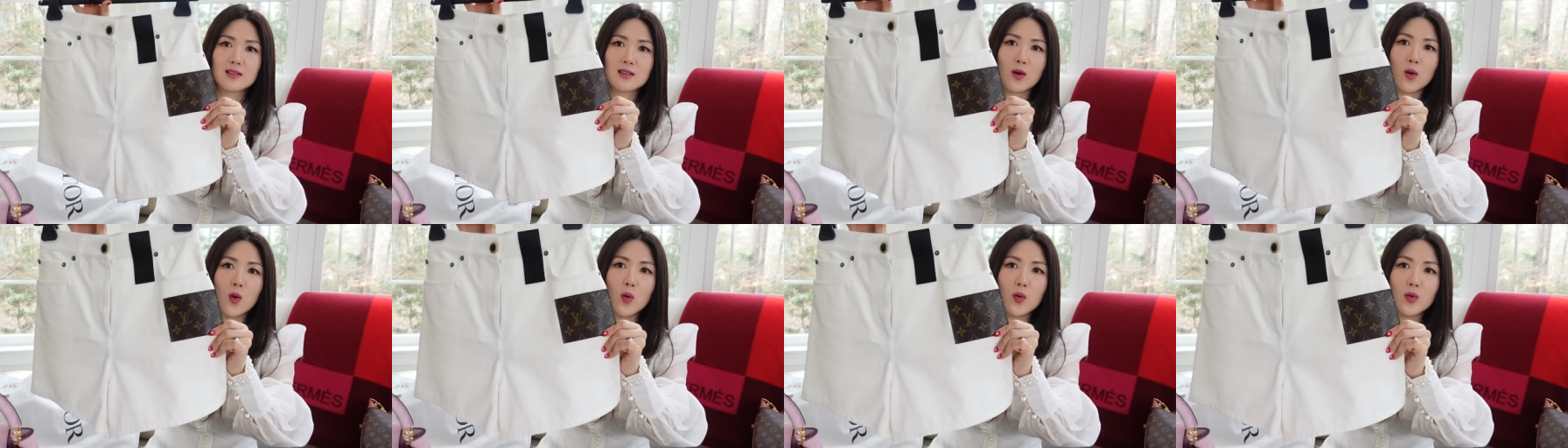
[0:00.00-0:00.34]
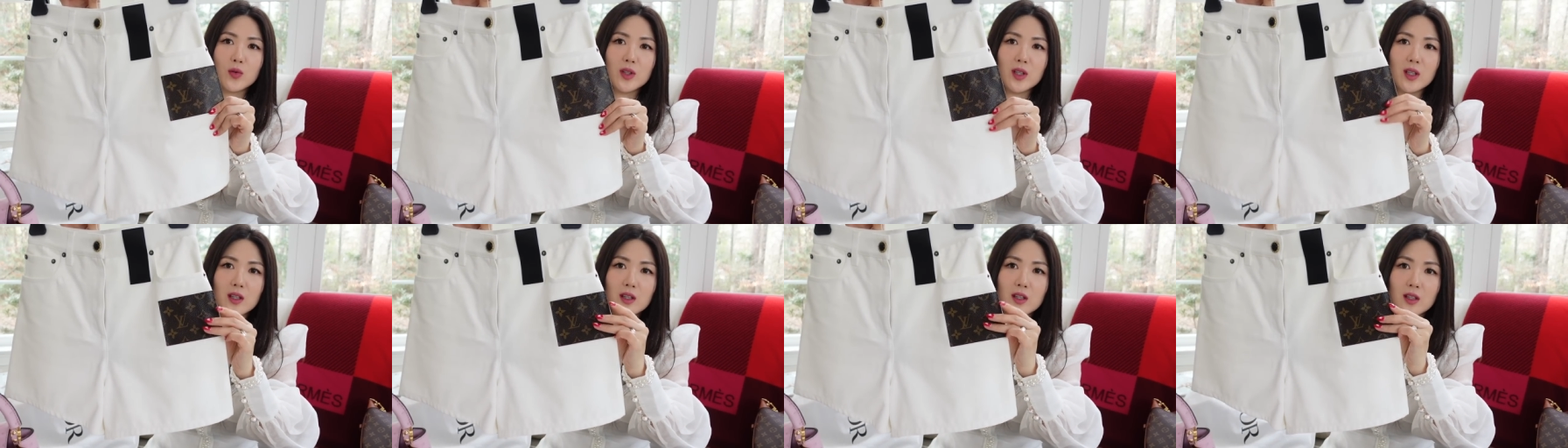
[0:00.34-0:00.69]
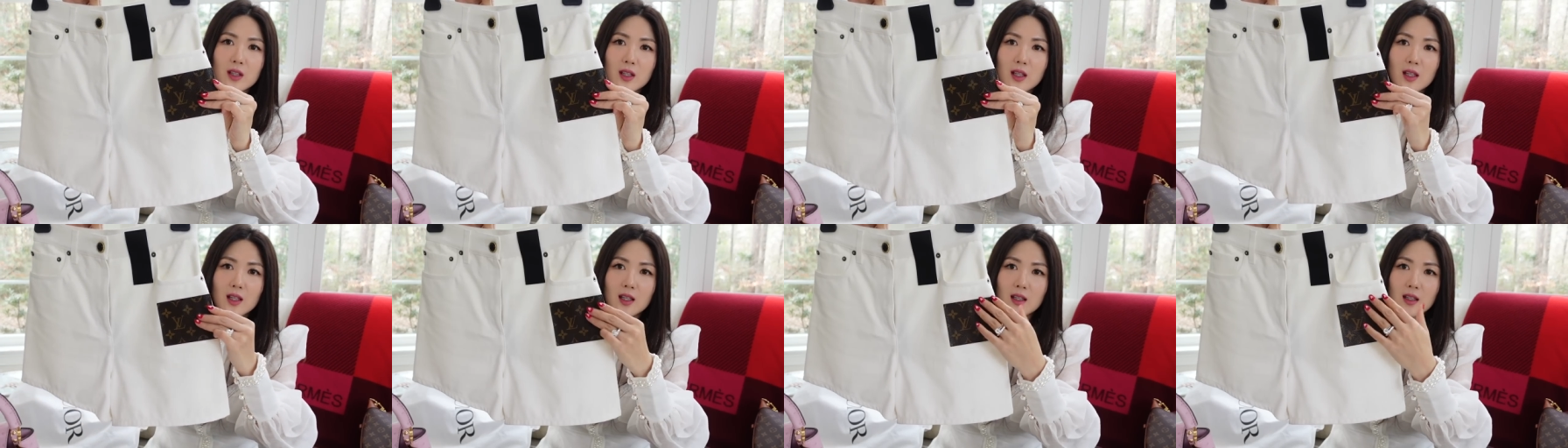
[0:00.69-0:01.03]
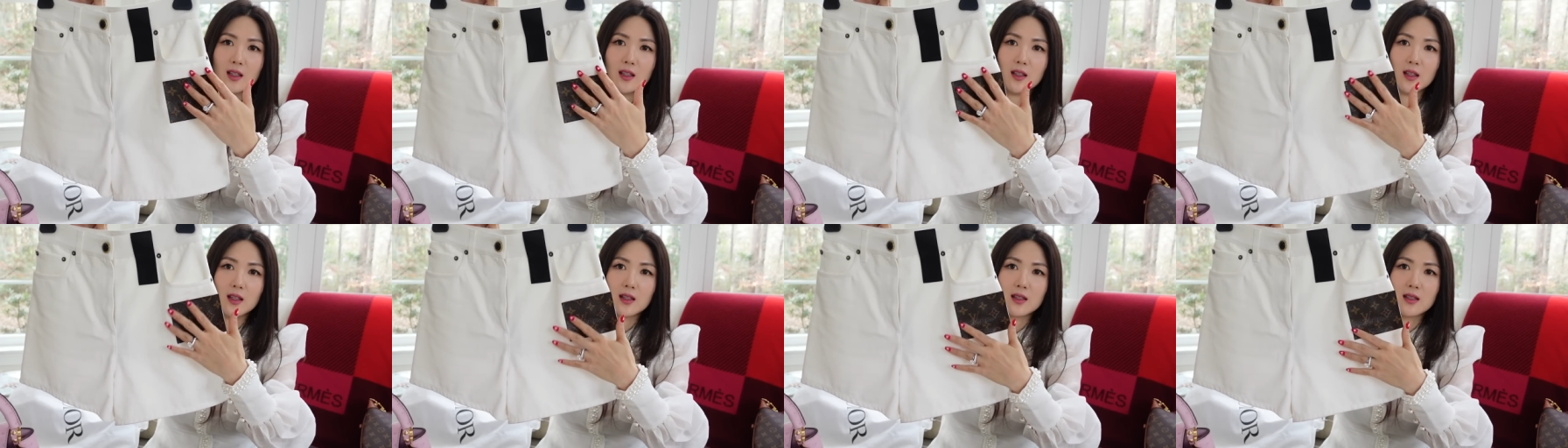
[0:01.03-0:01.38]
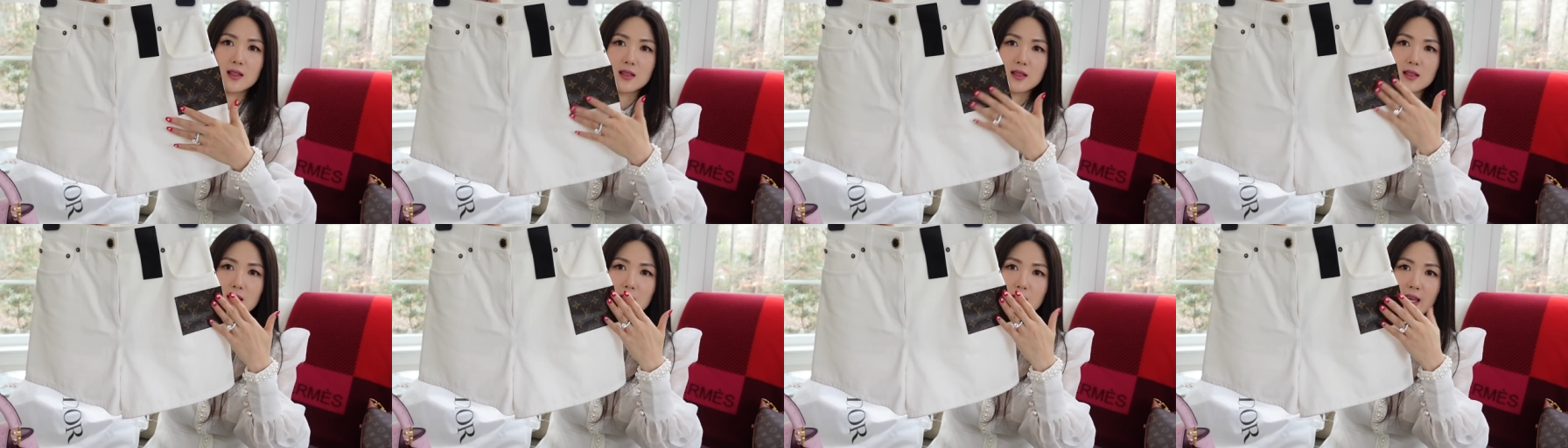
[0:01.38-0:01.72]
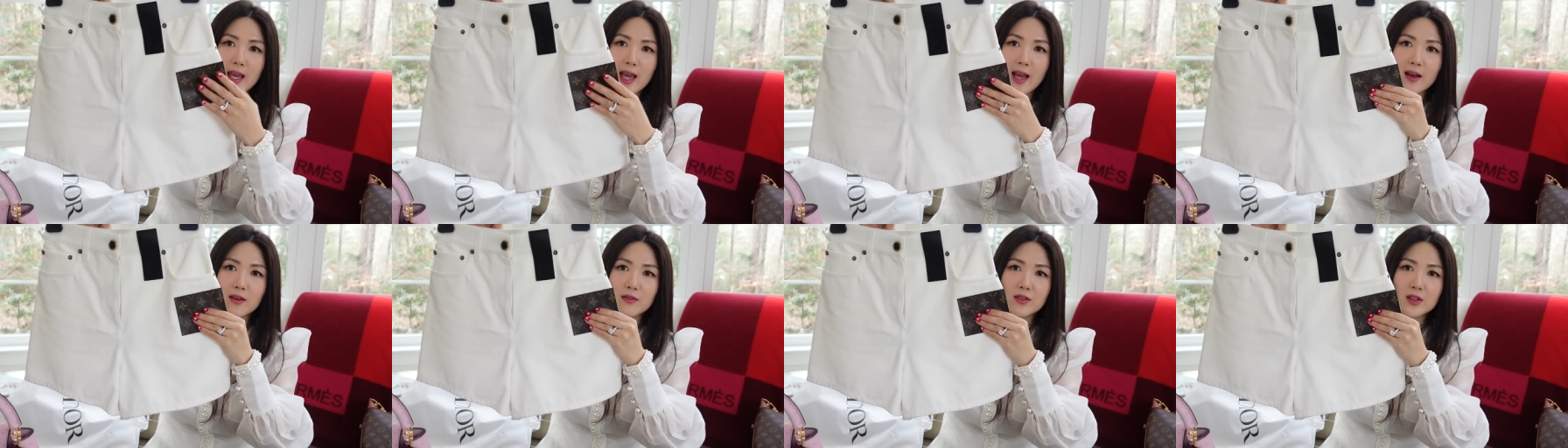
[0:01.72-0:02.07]
Only thing is the
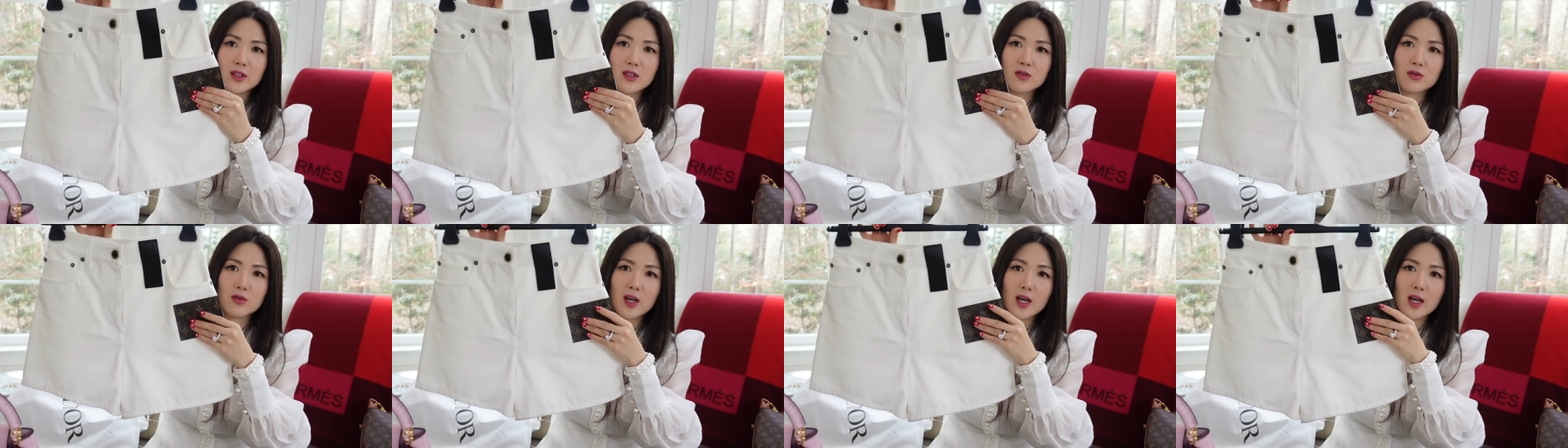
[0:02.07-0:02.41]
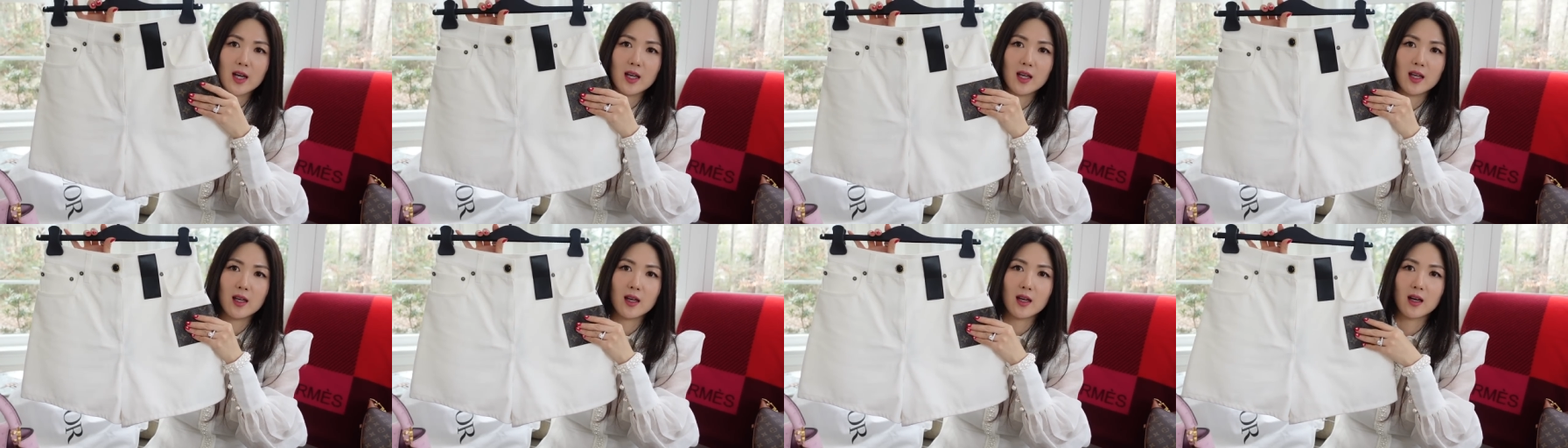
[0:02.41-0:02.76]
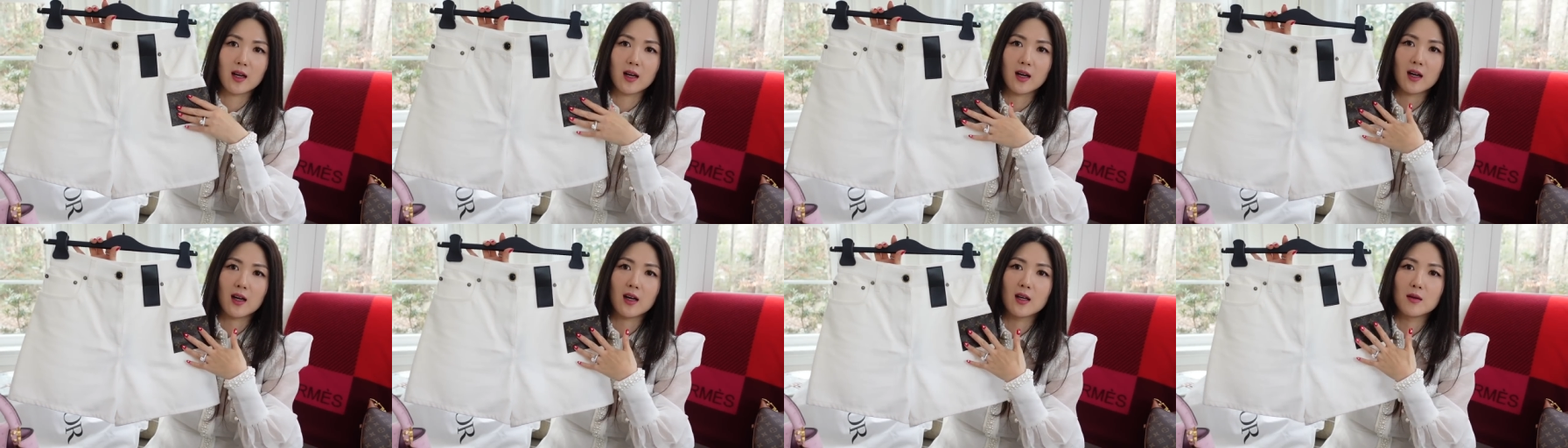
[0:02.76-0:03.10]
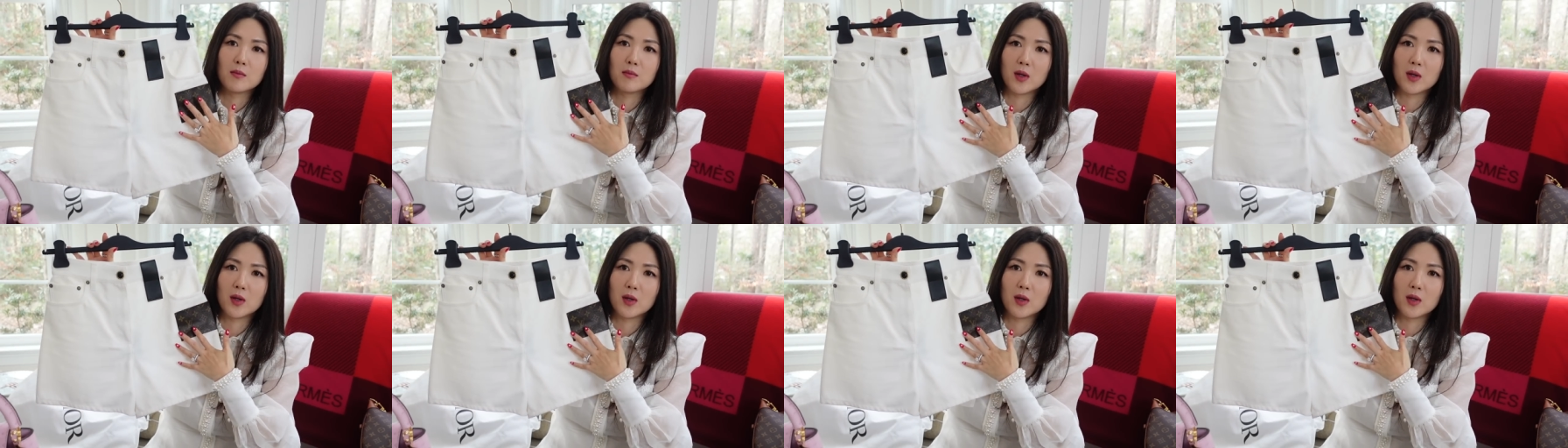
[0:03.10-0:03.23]
canvas right here,